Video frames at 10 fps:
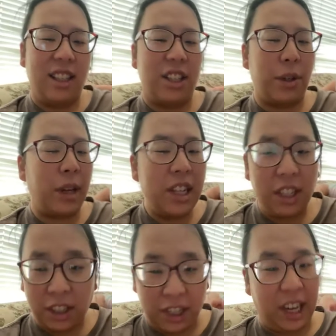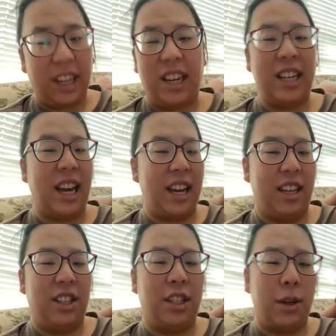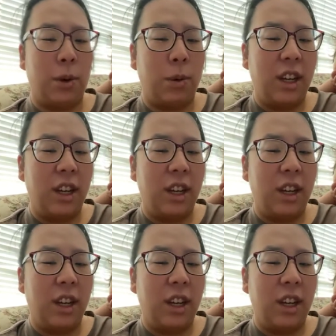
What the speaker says: So he's learning again. So